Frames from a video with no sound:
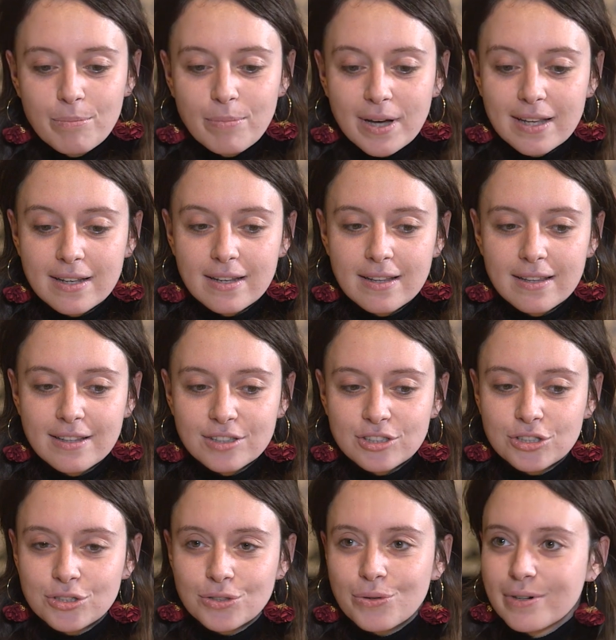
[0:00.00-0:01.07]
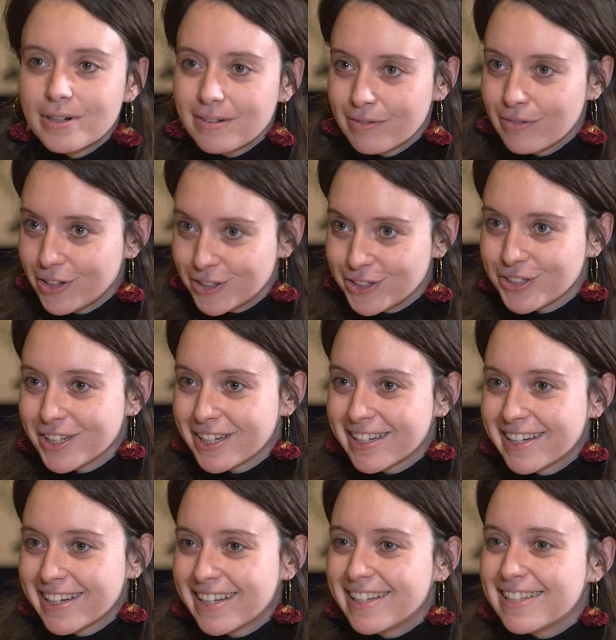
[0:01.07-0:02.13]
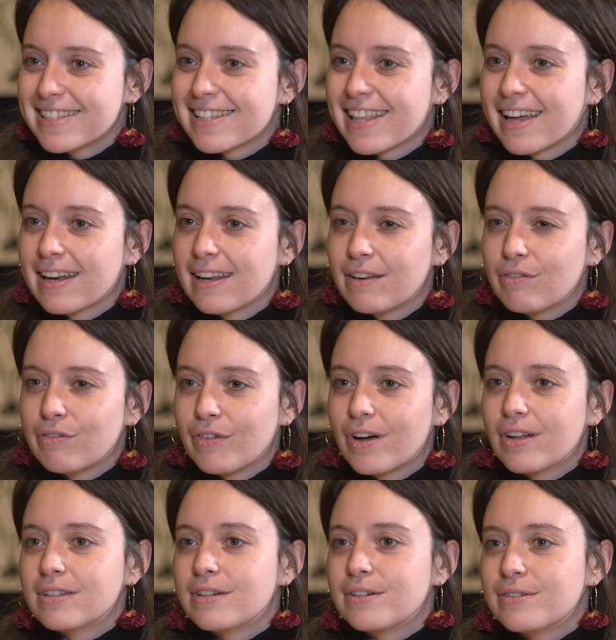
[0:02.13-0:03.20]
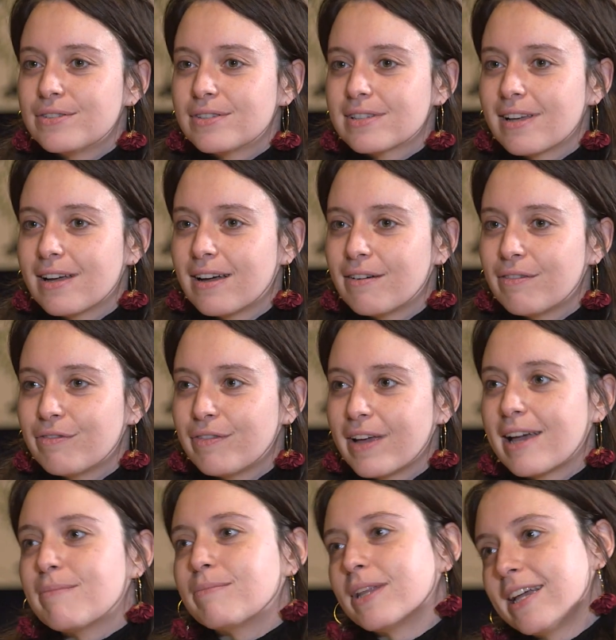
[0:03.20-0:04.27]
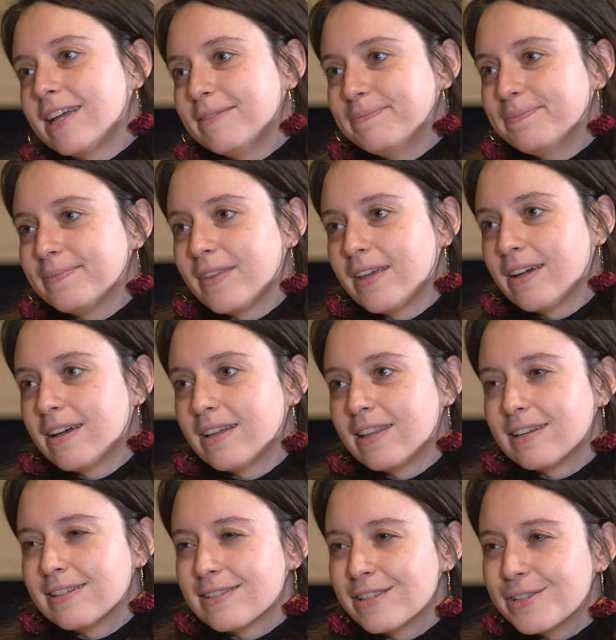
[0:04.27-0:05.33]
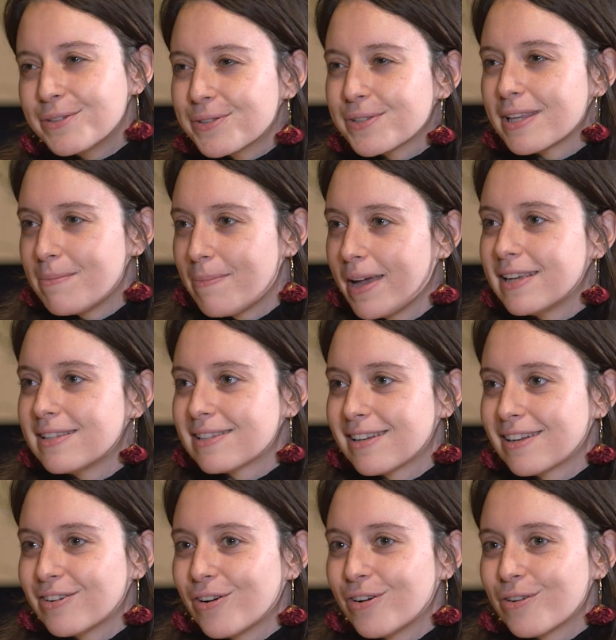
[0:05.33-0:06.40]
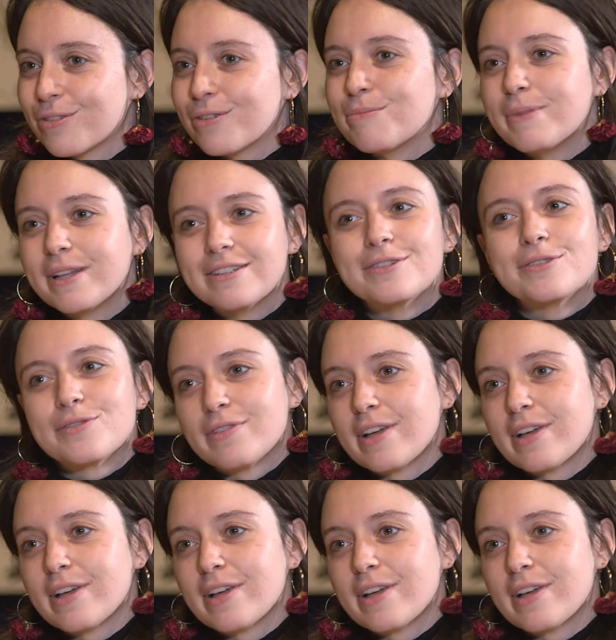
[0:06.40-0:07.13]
But the short version is that it follows a family that is loosely based on Arthur Miller's